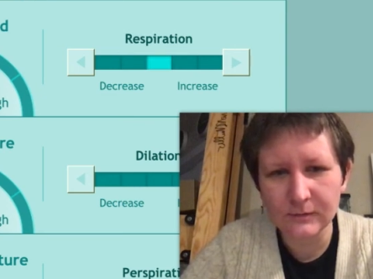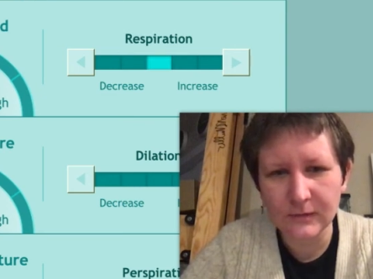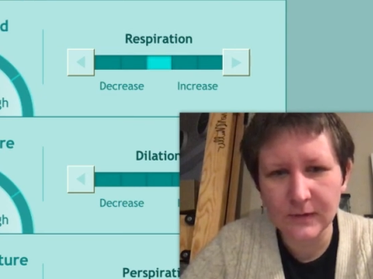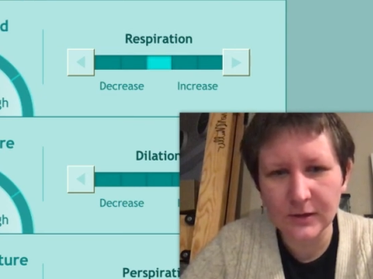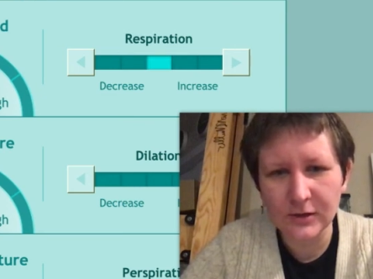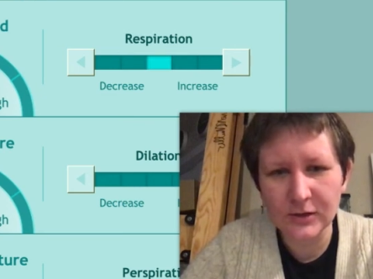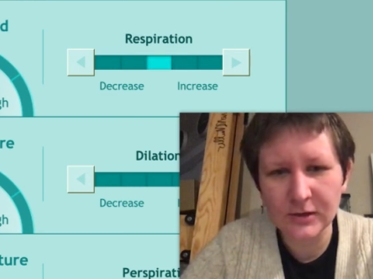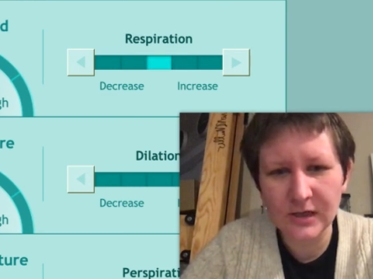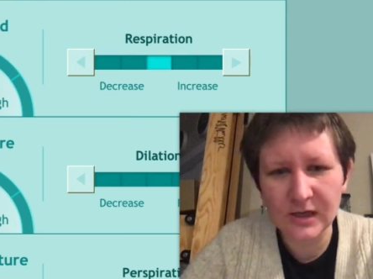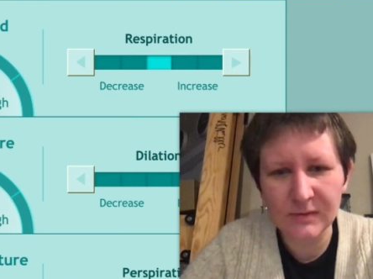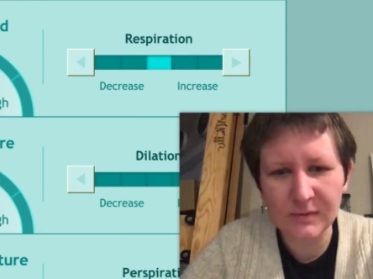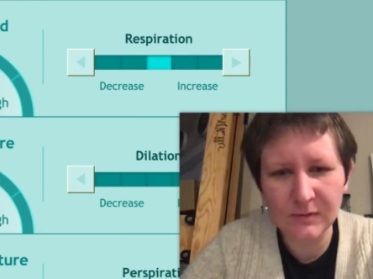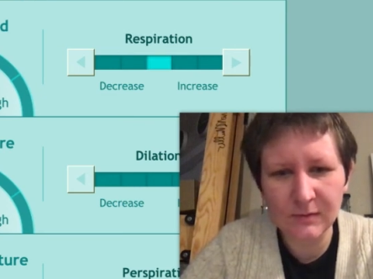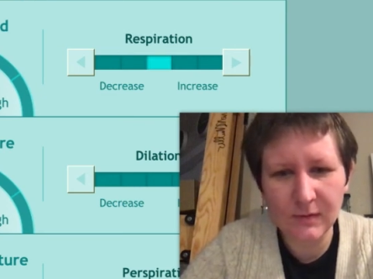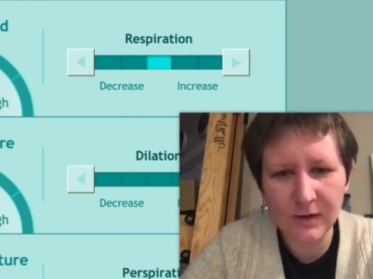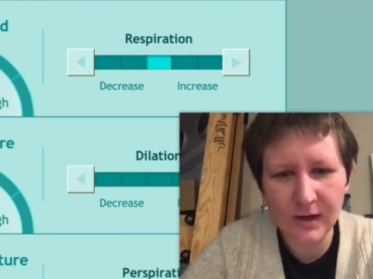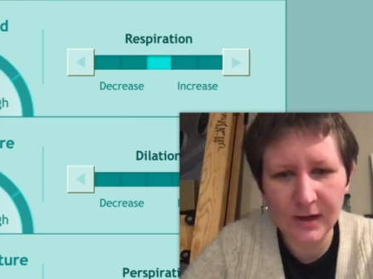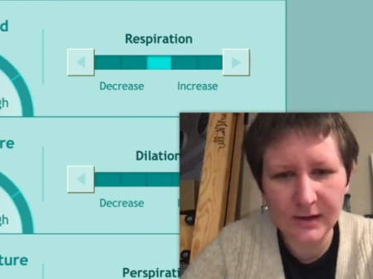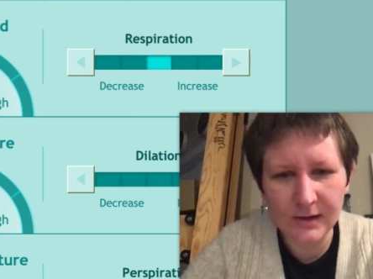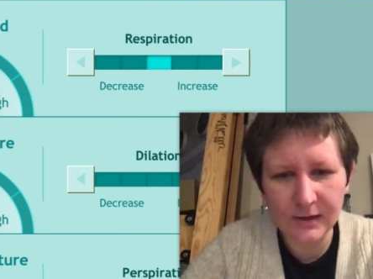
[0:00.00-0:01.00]
And just keep in
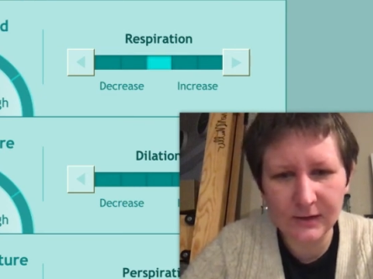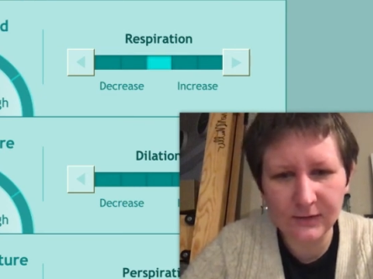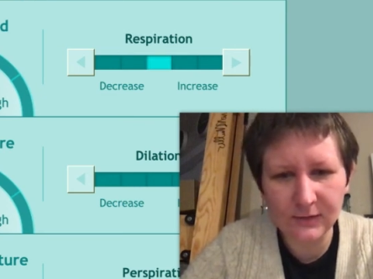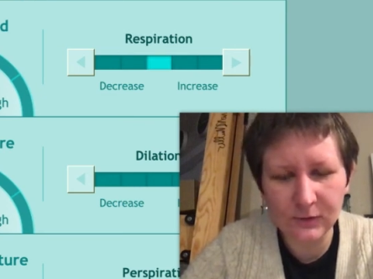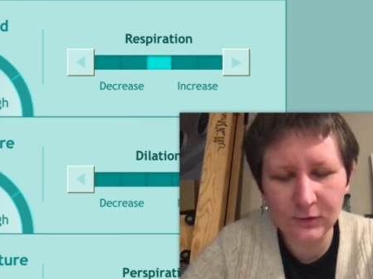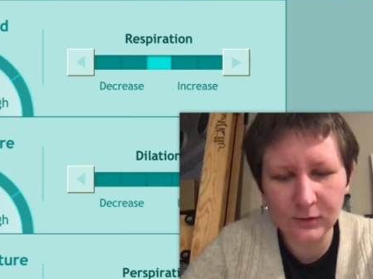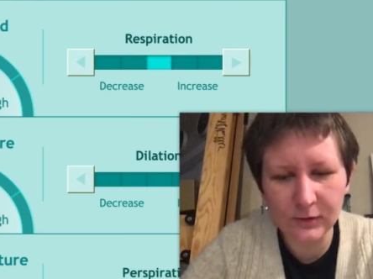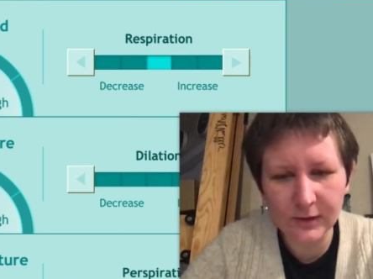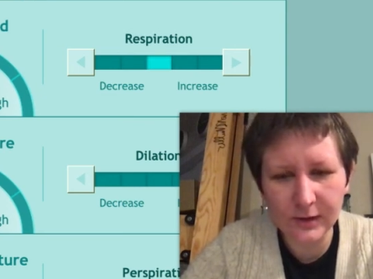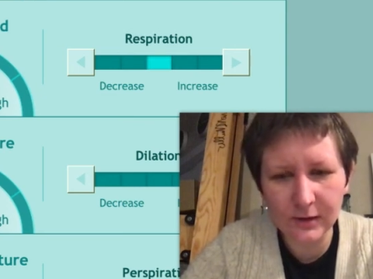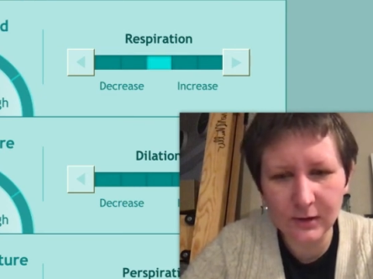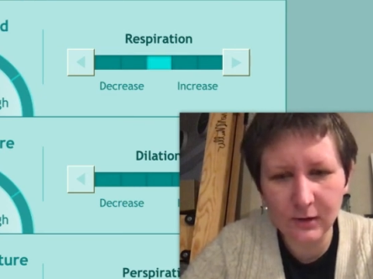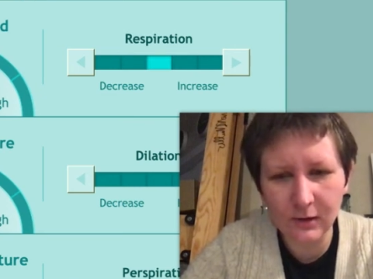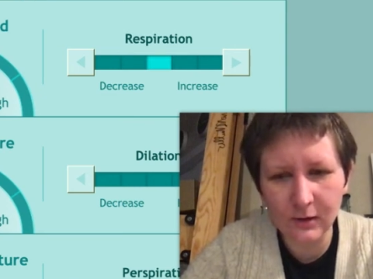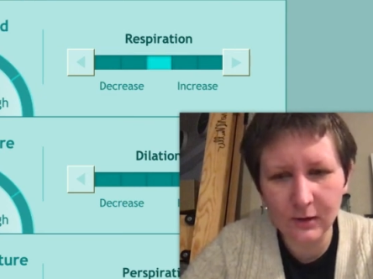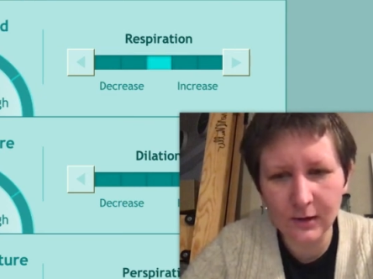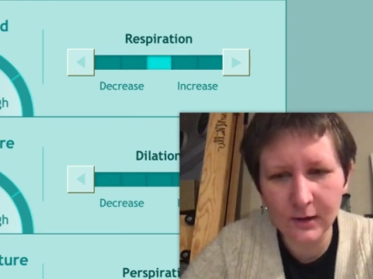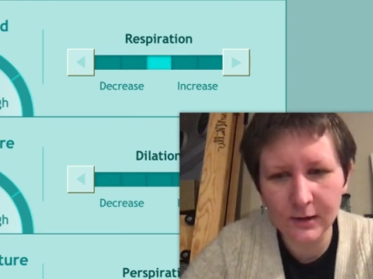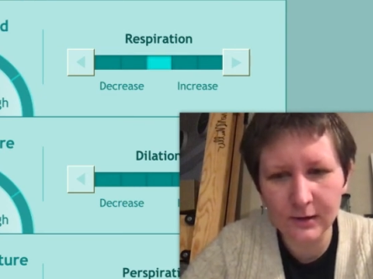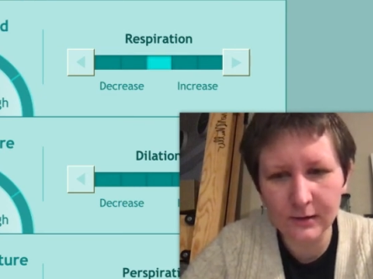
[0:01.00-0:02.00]
mind that if you click
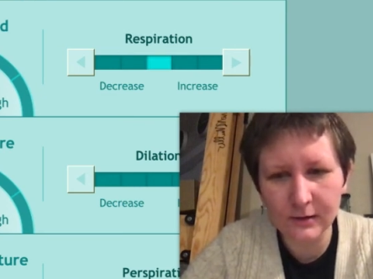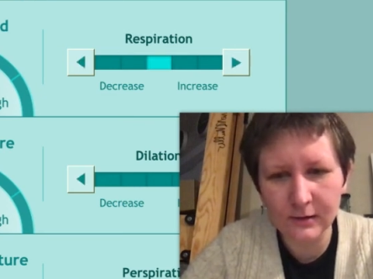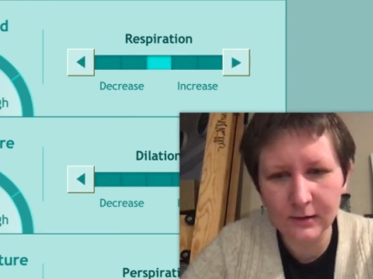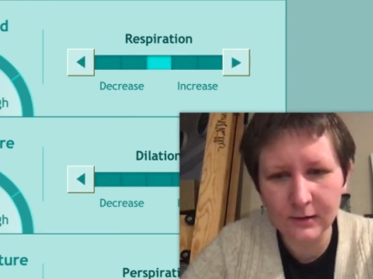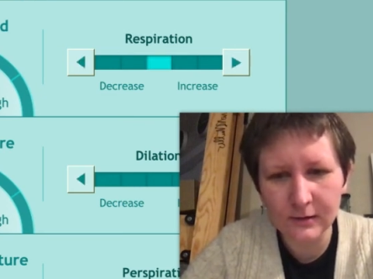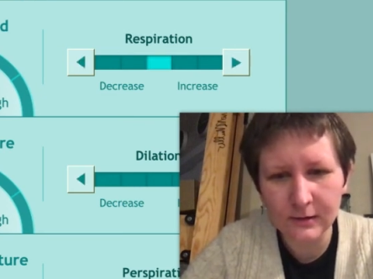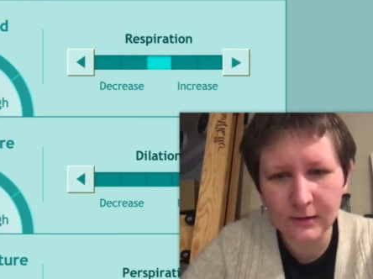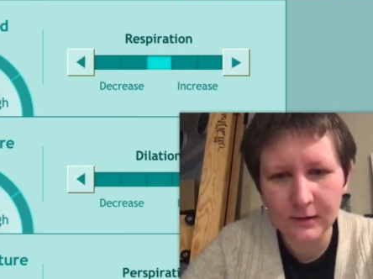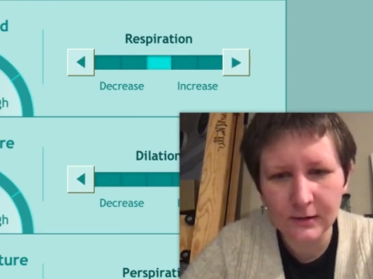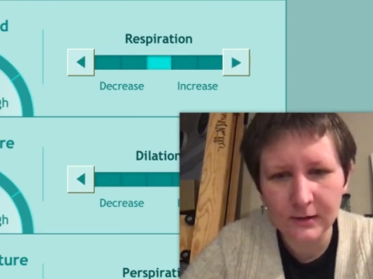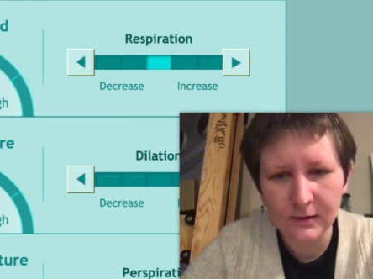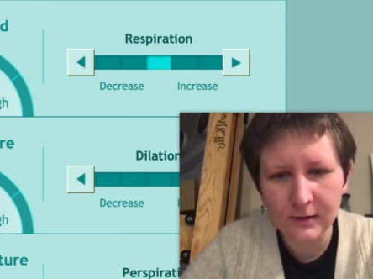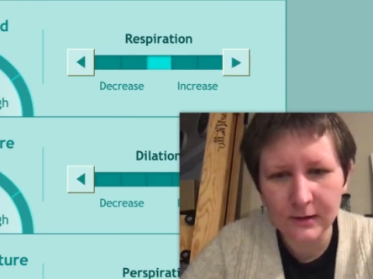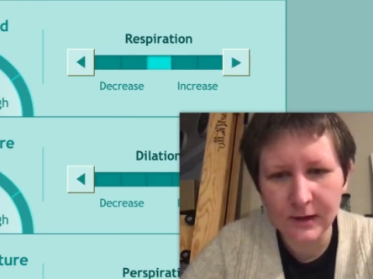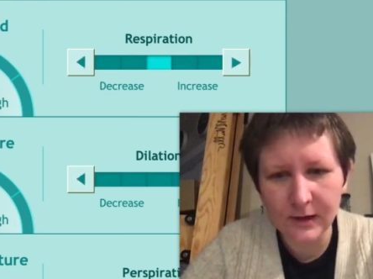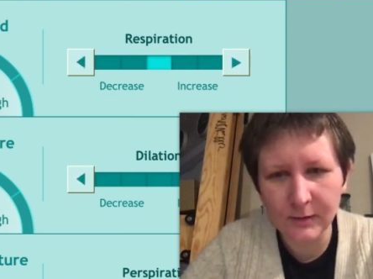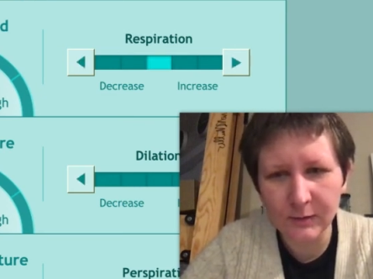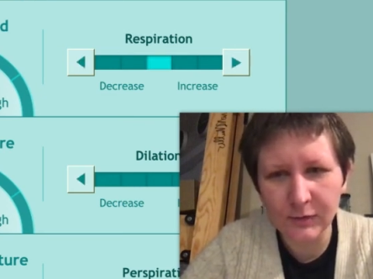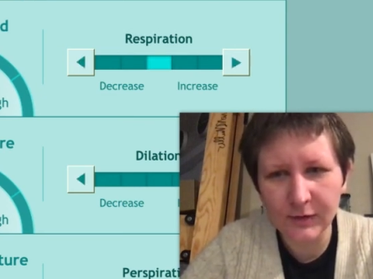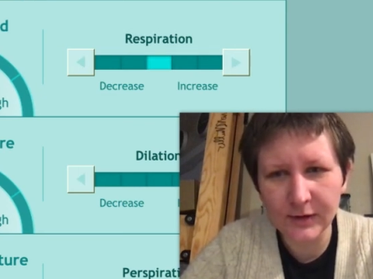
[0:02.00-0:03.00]
on
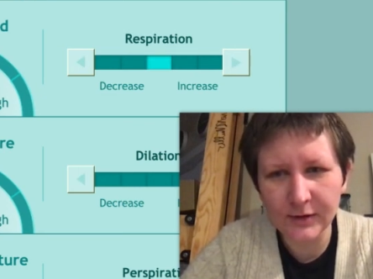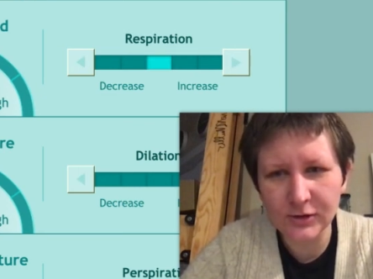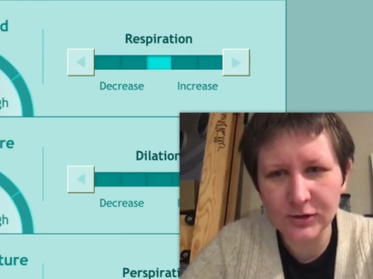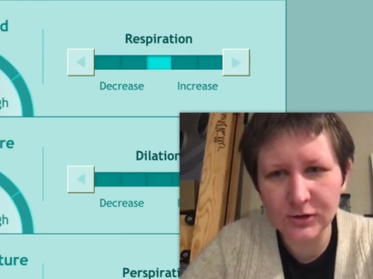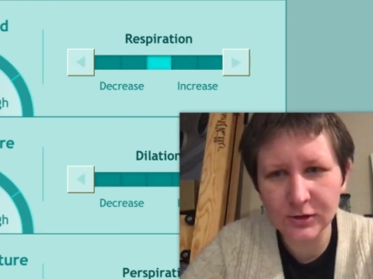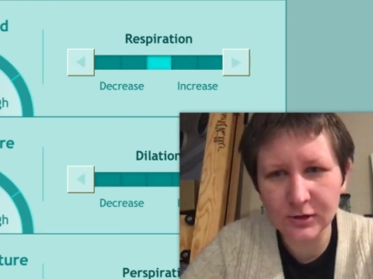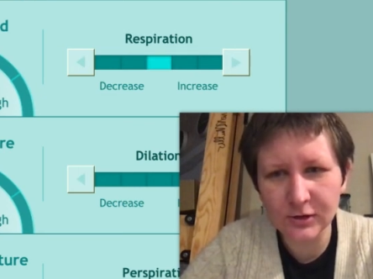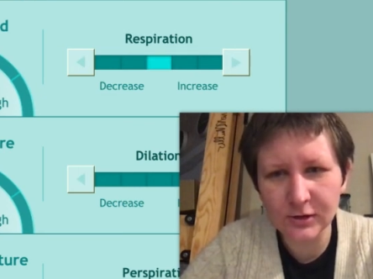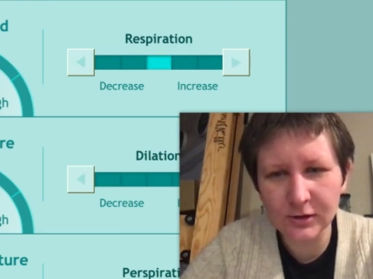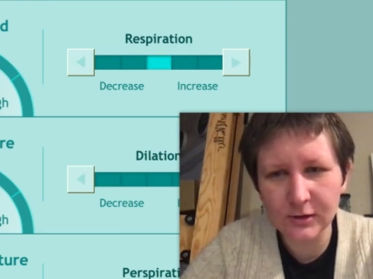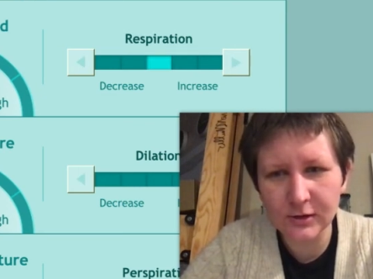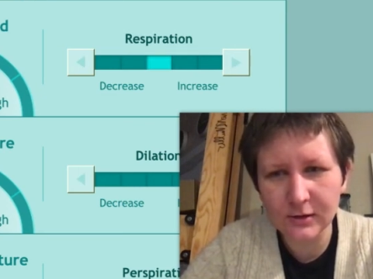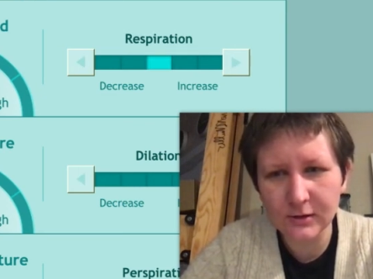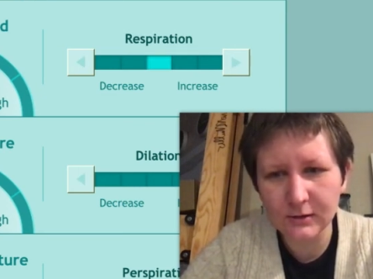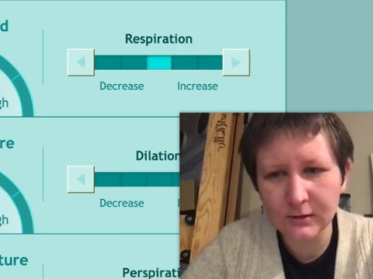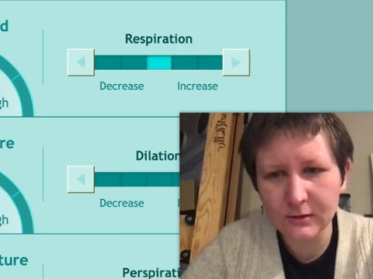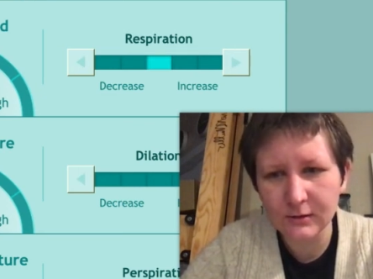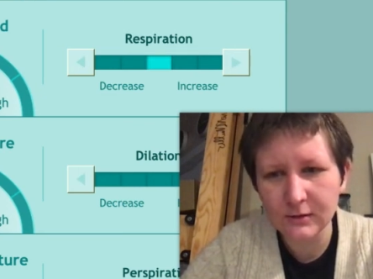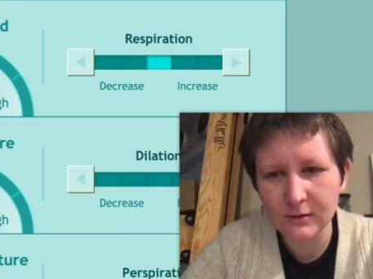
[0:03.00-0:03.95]
like blood sugar,